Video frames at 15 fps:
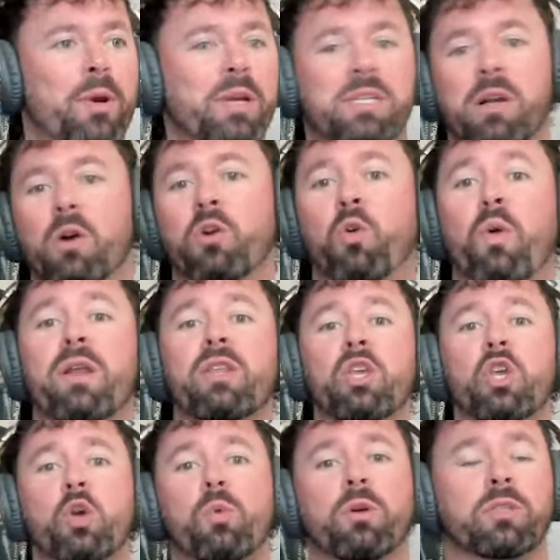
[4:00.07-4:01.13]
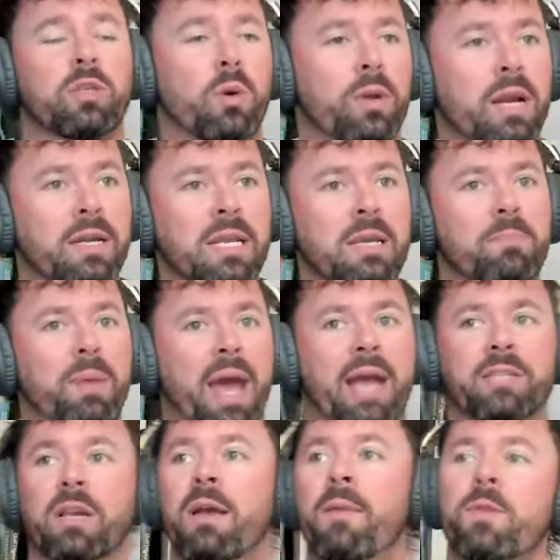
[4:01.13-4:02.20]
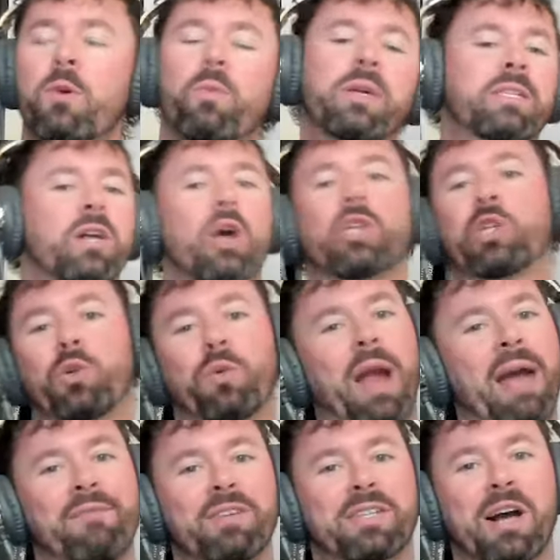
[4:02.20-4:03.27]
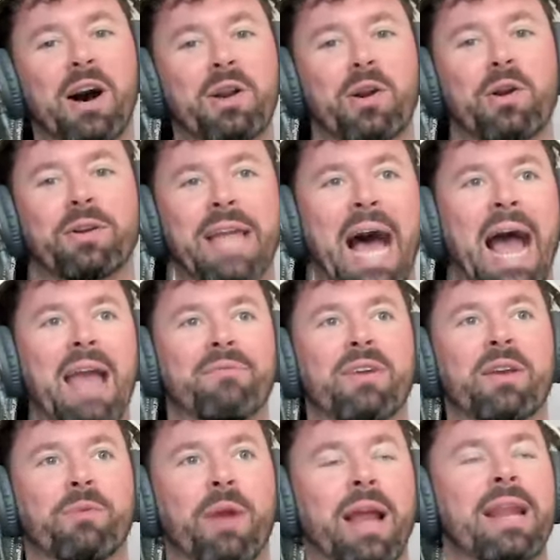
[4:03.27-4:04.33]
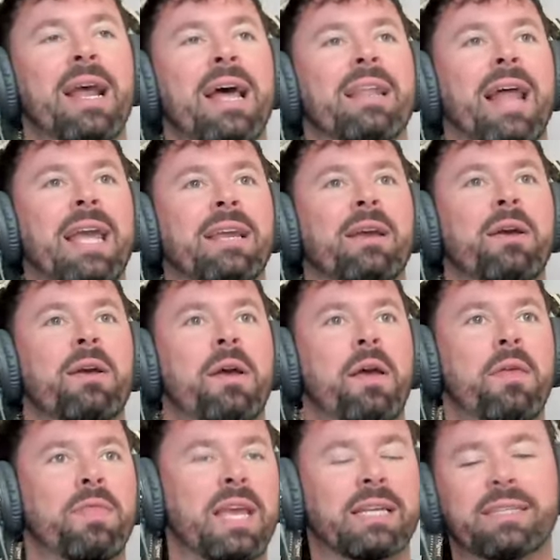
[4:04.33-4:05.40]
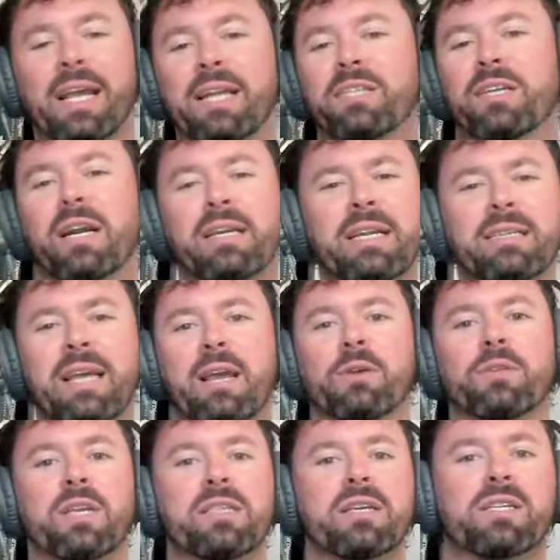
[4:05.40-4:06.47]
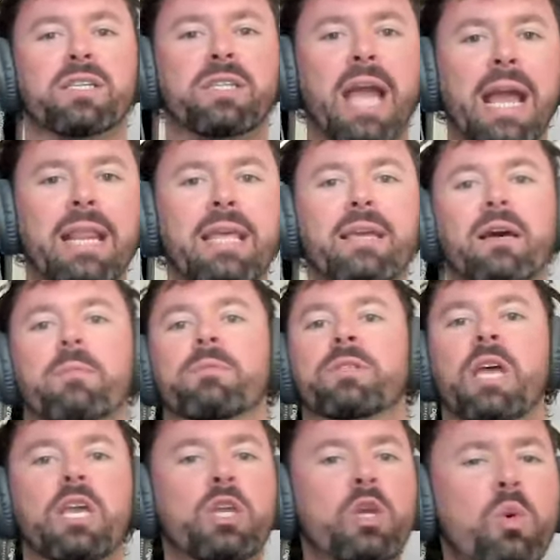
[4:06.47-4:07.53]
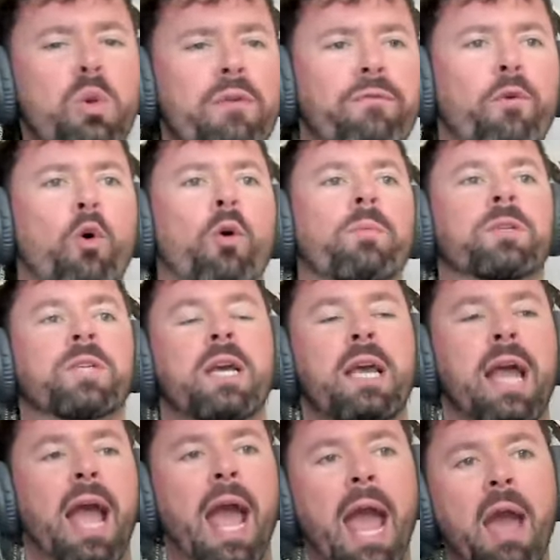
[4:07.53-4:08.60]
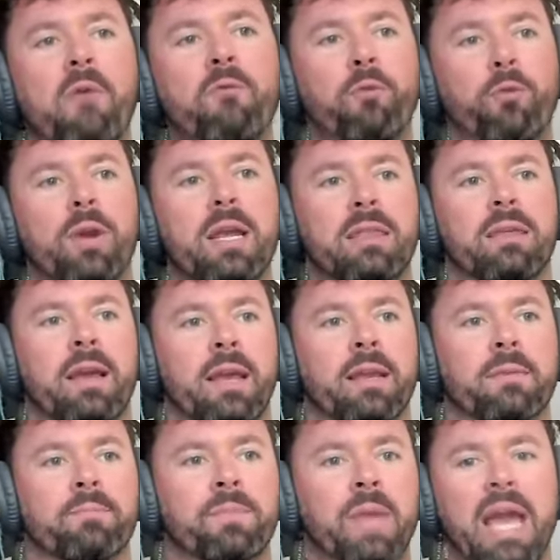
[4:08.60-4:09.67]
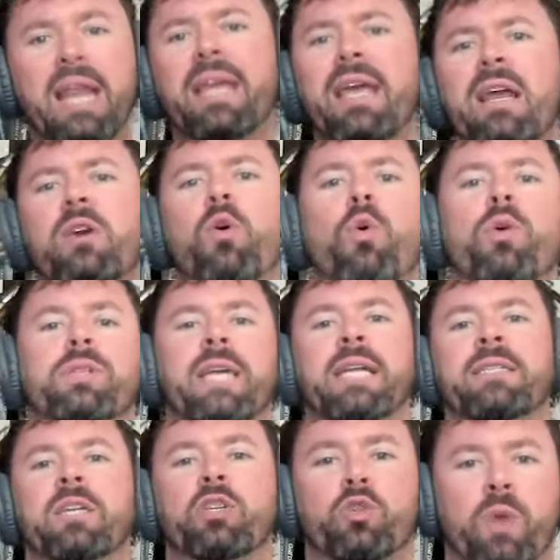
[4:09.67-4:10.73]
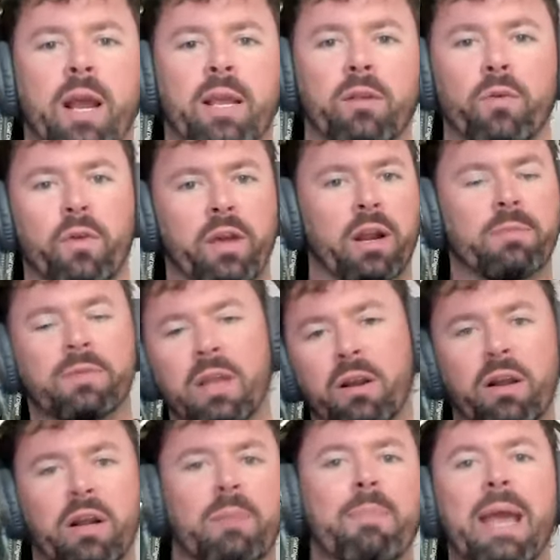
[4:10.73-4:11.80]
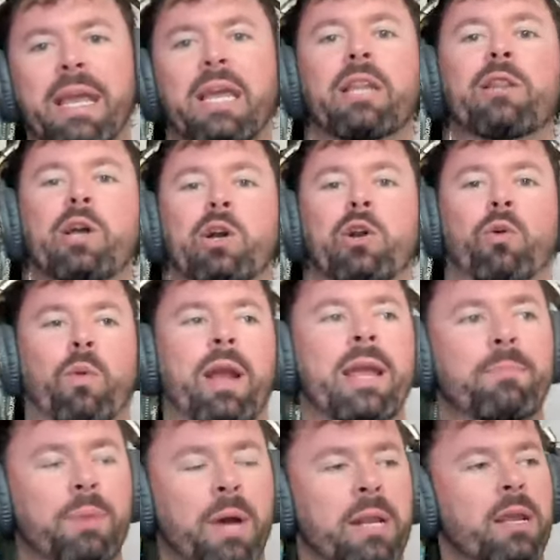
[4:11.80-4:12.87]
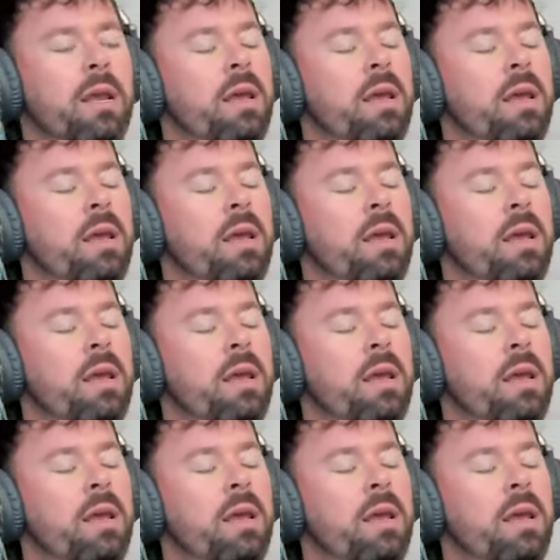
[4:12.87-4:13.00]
We saw Quinn Ewers throwing a deep pass. We saw Travis Hunter diving, right? Like, the attention to details in the stadiums, the uniforms, everything. And again, of course, it's a trailer. They're gonna make it look great, but